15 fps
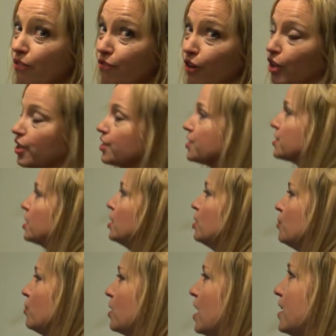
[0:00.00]
first.
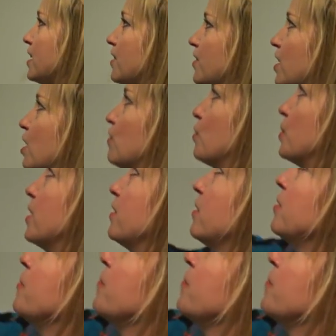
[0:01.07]
We'll kind of get that over with.